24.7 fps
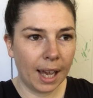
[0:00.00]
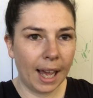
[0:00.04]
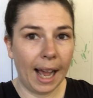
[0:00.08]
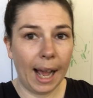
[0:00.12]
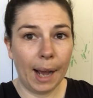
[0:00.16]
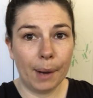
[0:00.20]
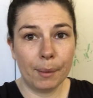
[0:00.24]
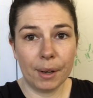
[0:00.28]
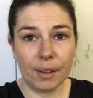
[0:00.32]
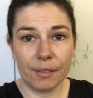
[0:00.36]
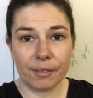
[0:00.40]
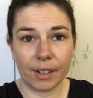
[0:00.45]

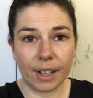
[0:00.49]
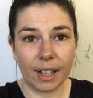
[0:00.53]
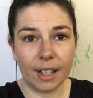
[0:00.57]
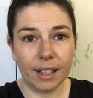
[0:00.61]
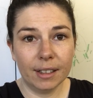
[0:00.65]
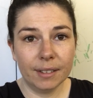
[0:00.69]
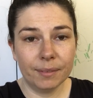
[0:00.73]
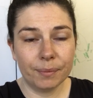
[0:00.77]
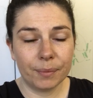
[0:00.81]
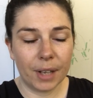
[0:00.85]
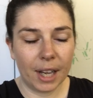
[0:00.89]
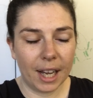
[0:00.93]

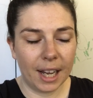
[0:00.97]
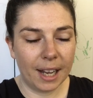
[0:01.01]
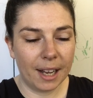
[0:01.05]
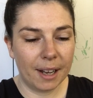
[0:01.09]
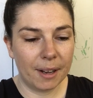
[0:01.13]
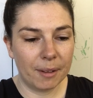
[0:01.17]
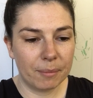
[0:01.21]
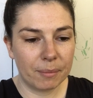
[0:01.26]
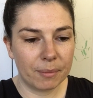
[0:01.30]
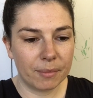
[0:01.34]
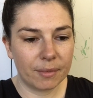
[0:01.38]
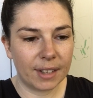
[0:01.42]
However,
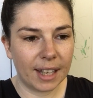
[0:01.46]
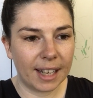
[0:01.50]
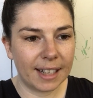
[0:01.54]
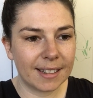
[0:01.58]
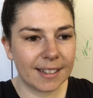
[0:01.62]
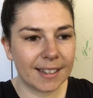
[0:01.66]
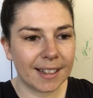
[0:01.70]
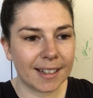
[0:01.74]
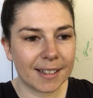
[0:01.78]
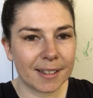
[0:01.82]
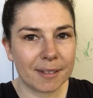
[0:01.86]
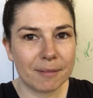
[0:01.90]

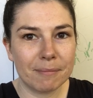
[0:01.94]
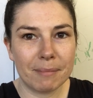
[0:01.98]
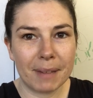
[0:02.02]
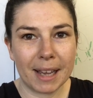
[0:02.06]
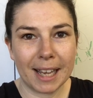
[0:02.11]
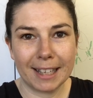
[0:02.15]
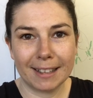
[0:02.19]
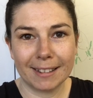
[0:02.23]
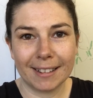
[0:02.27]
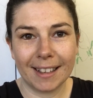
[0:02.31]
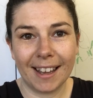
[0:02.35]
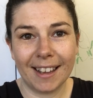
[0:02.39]
that doesn't
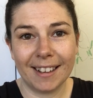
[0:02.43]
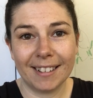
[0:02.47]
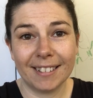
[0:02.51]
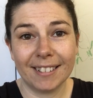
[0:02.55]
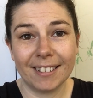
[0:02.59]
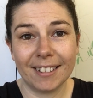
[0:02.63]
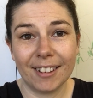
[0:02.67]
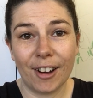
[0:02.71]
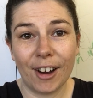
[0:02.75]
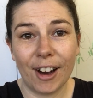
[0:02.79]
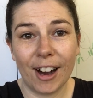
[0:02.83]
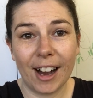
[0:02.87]
mean that
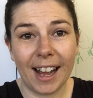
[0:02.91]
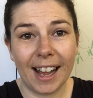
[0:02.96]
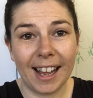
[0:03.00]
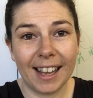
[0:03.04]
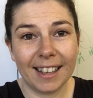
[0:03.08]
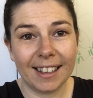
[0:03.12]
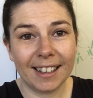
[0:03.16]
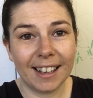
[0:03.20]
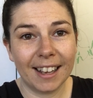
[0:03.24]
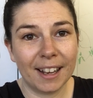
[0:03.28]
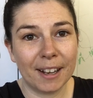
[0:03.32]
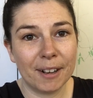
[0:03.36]

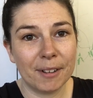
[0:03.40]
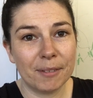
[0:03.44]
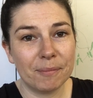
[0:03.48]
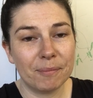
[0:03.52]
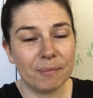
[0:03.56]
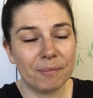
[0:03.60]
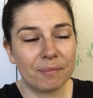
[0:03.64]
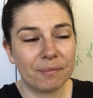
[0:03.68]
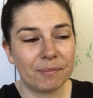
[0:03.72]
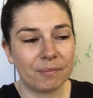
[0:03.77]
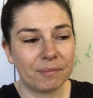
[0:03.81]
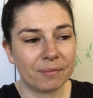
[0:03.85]

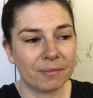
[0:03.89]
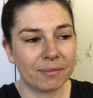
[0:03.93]
I'm